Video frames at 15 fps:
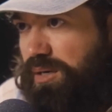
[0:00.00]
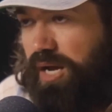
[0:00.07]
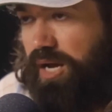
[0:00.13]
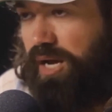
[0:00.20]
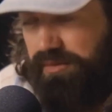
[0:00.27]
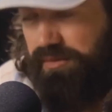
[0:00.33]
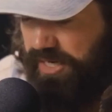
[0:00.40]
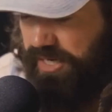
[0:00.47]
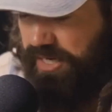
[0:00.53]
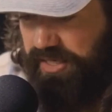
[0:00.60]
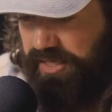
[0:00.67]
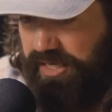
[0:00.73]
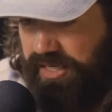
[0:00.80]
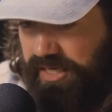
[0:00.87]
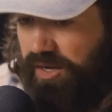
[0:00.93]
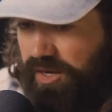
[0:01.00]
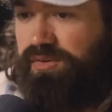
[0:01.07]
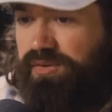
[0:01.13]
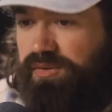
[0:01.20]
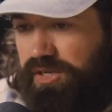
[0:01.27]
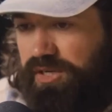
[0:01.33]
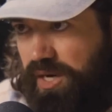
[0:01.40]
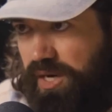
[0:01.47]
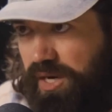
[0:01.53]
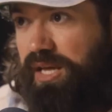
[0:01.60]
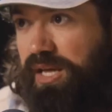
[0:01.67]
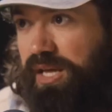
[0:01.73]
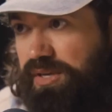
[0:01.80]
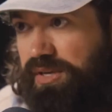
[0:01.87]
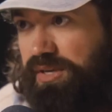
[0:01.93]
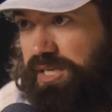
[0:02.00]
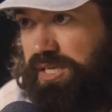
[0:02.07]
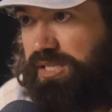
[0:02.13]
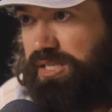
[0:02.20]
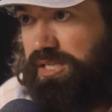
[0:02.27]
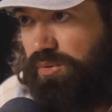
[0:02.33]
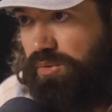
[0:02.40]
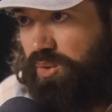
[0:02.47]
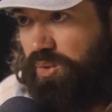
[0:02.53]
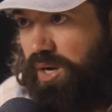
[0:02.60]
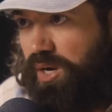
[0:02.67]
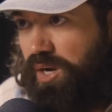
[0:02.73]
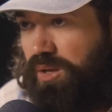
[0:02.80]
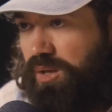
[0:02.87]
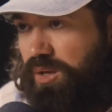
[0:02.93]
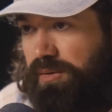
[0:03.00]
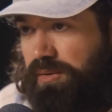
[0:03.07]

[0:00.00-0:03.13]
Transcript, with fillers: Now, not that he had everything to regret. He had things that he did really well,